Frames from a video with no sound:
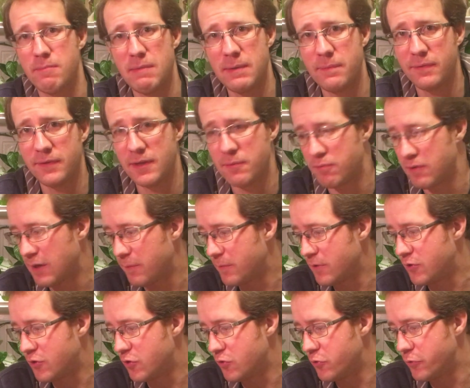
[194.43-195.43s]
Maybe they
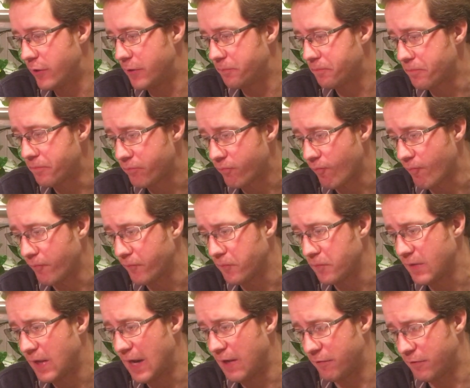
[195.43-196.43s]
probably do
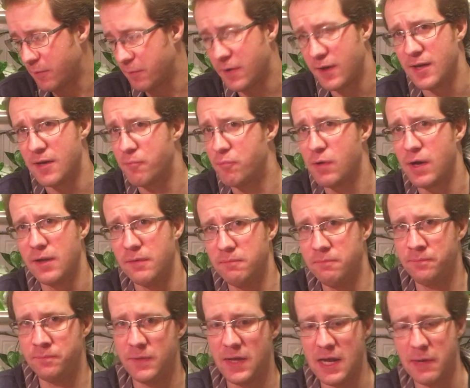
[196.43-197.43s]
have some kind of Brett
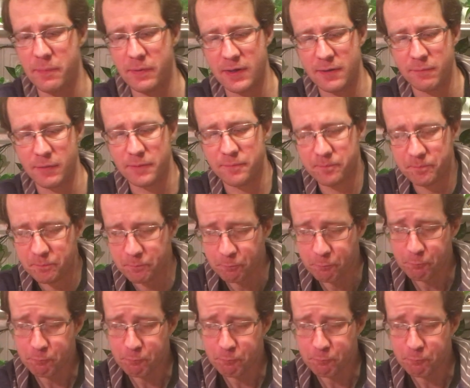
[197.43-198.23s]
happening, but